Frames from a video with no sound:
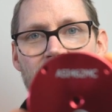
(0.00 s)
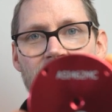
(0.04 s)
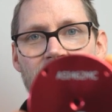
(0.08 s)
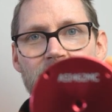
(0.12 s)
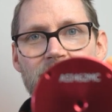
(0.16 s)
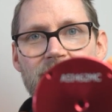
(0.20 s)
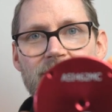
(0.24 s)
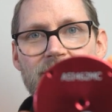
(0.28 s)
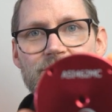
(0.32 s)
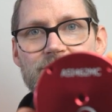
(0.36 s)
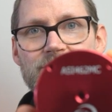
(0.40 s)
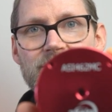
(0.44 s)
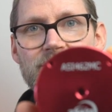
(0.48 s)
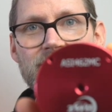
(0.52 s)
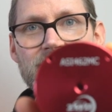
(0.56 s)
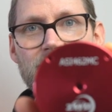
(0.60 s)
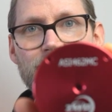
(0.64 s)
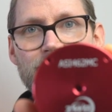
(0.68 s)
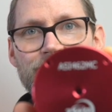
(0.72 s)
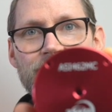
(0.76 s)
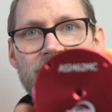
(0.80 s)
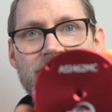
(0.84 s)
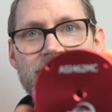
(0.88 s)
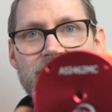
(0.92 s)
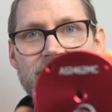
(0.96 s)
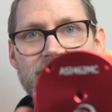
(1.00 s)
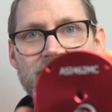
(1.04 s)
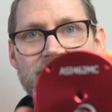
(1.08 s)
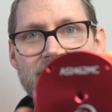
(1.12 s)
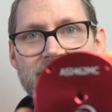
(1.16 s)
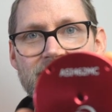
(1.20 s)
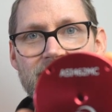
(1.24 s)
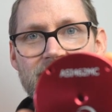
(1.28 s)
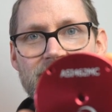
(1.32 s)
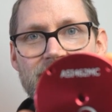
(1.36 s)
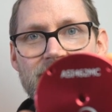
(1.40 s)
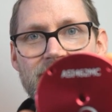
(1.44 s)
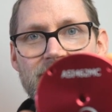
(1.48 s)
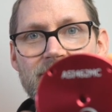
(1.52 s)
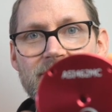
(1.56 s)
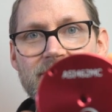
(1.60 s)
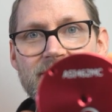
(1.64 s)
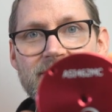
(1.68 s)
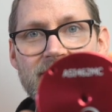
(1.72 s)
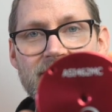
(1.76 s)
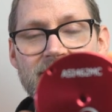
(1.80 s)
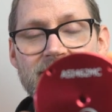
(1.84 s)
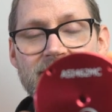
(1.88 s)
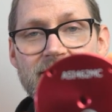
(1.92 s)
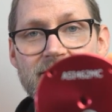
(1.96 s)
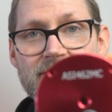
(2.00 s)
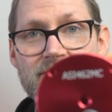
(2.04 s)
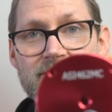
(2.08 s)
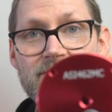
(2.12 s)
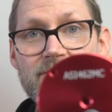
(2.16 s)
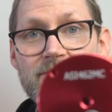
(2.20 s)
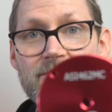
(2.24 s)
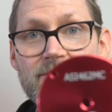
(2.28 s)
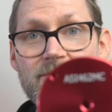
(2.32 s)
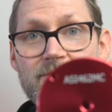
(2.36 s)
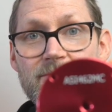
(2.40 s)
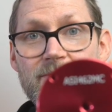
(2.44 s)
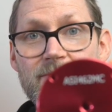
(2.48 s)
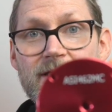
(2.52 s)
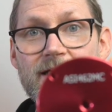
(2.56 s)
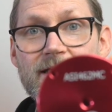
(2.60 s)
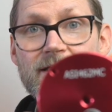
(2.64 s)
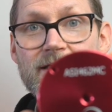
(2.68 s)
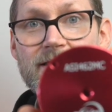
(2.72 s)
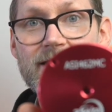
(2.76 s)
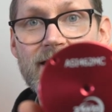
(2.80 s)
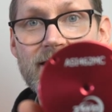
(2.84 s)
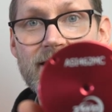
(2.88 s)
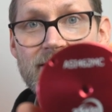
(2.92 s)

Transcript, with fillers: which is a predecessor to the 662 in the